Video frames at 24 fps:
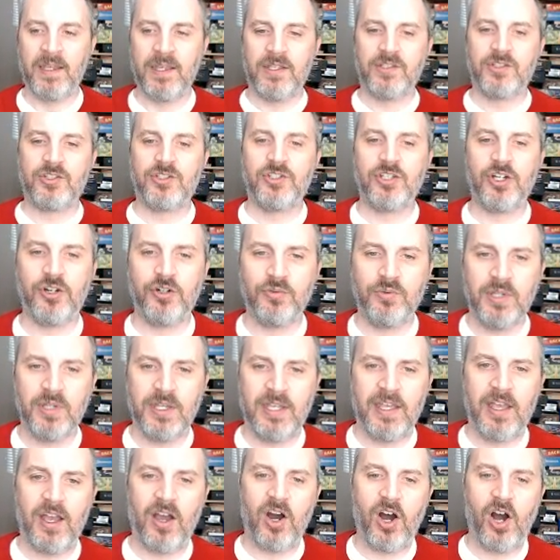So
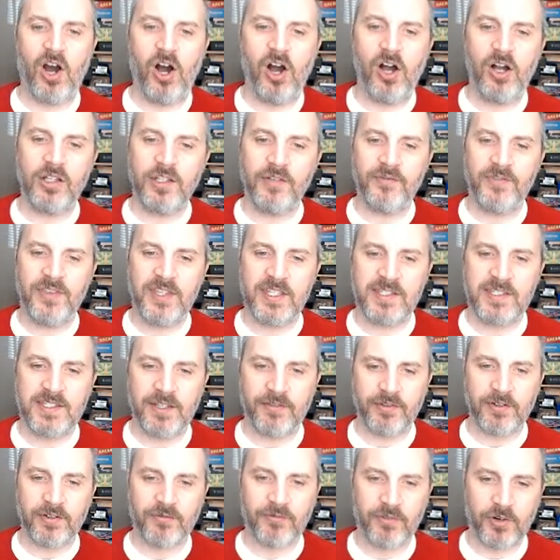all of these
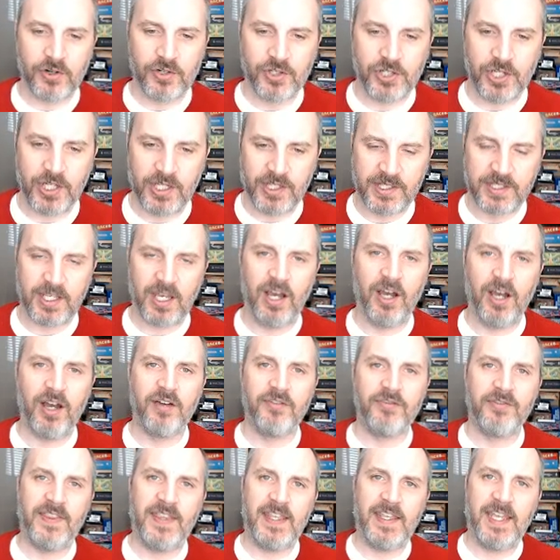different versions
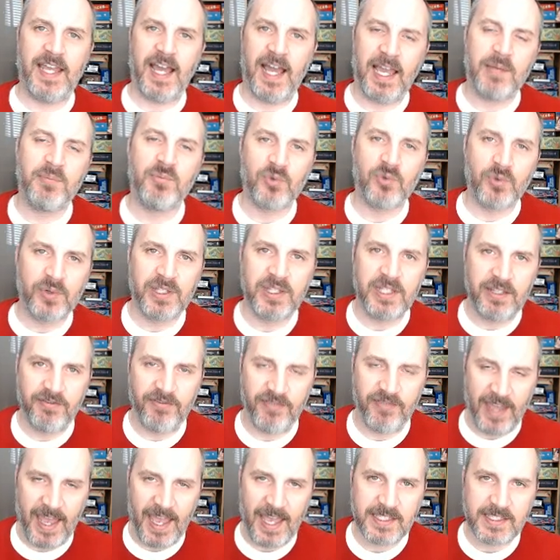of the I'm really
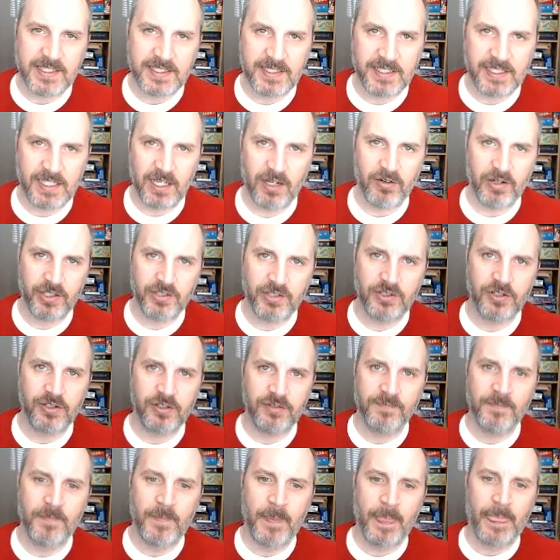fast character,
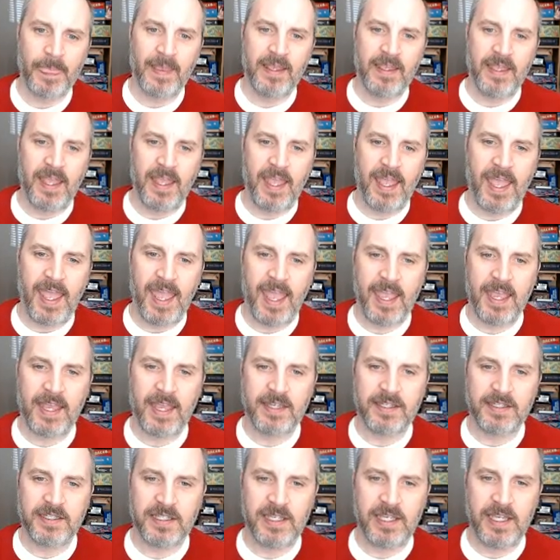
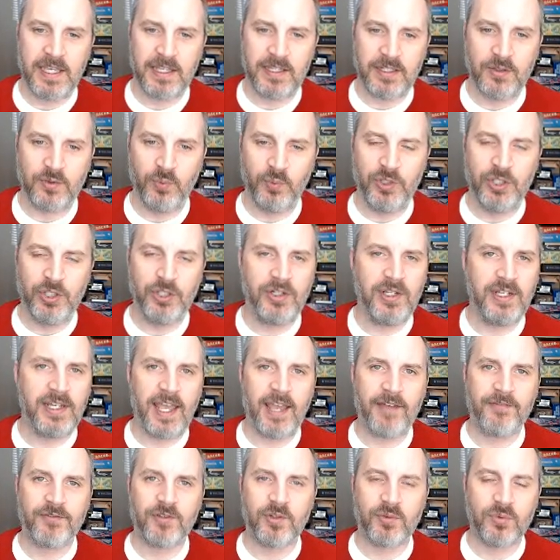and you didn't
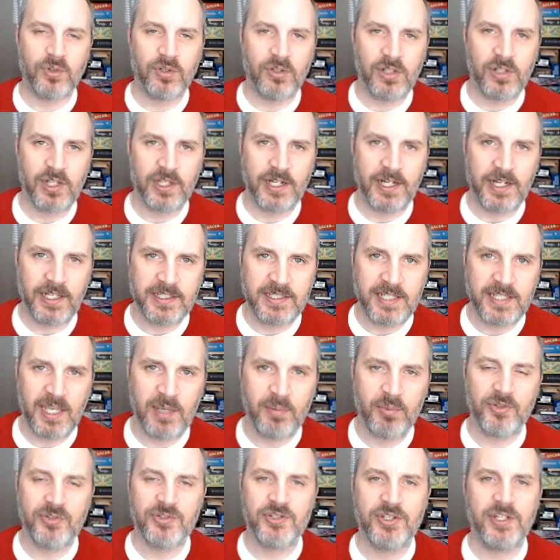have to roll on any
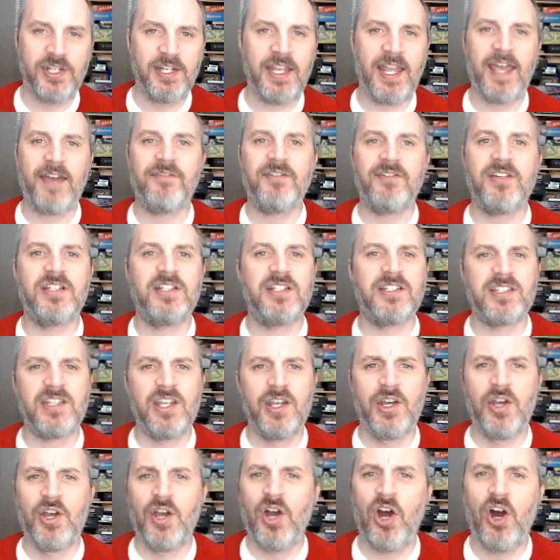tables. You didn't have to just
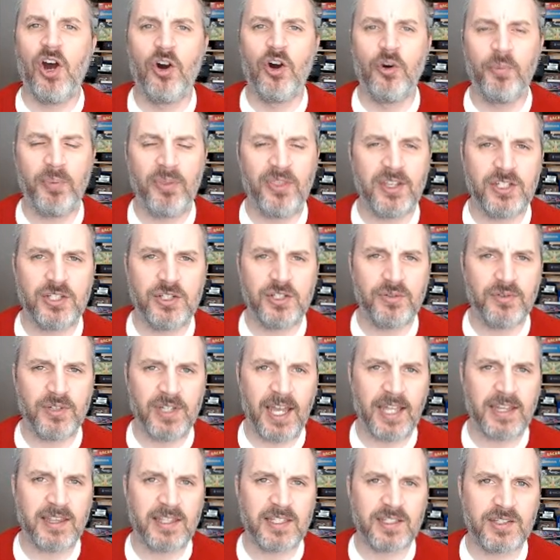hope that you
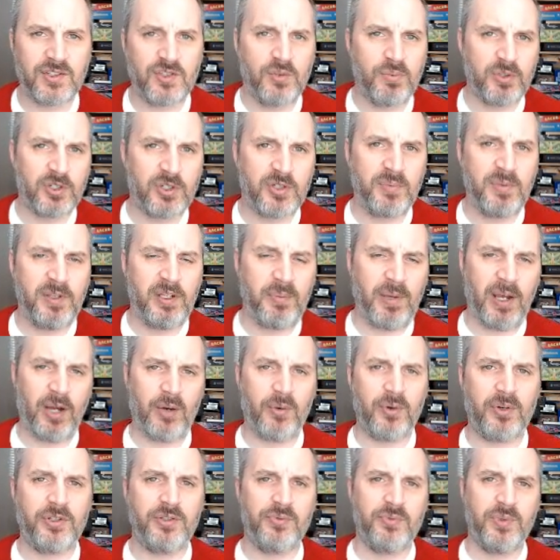got the super speed
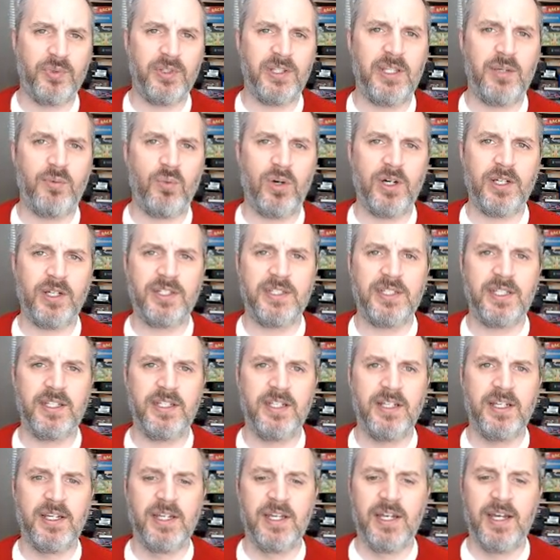power you really wanted.
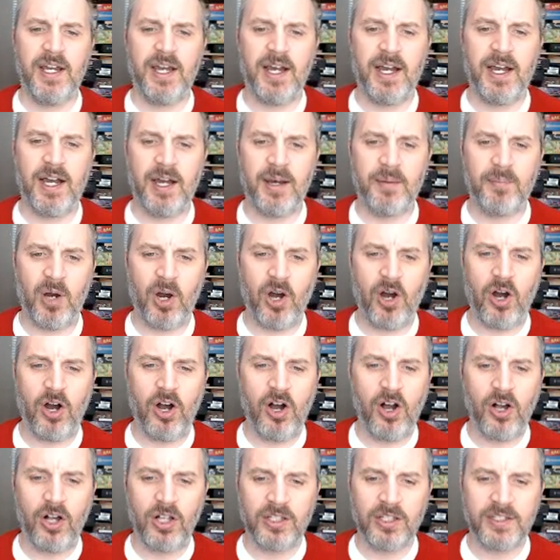
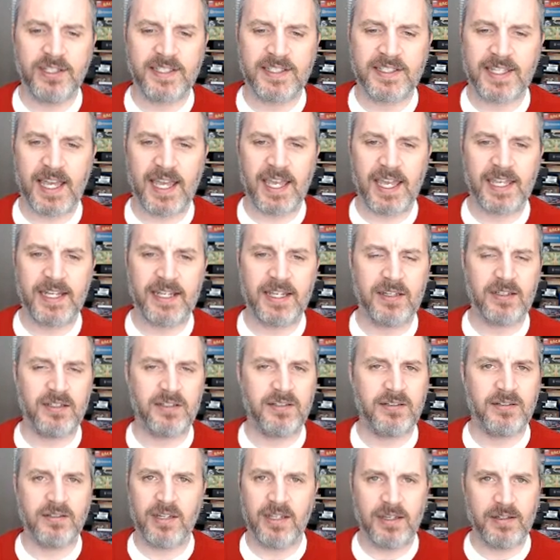all designed
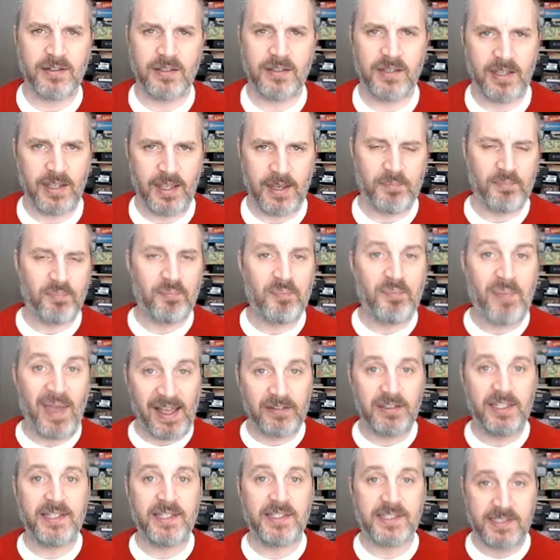and
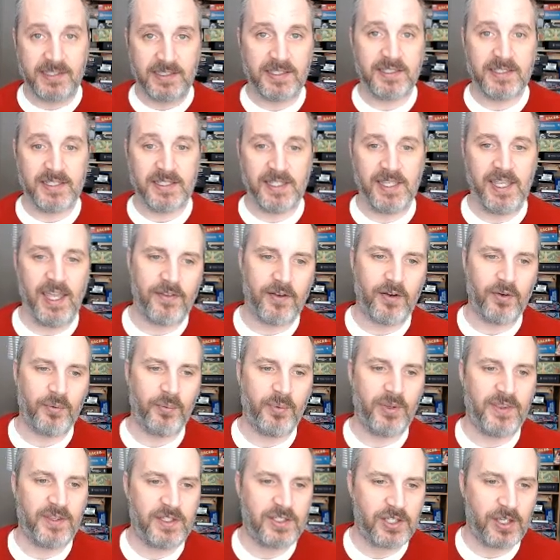balanced together
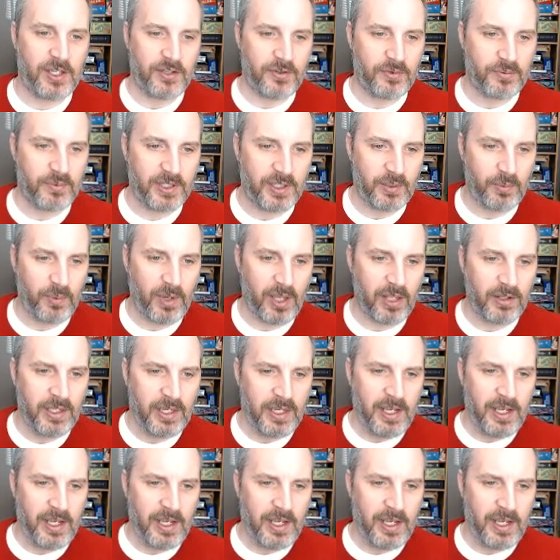with each other really well.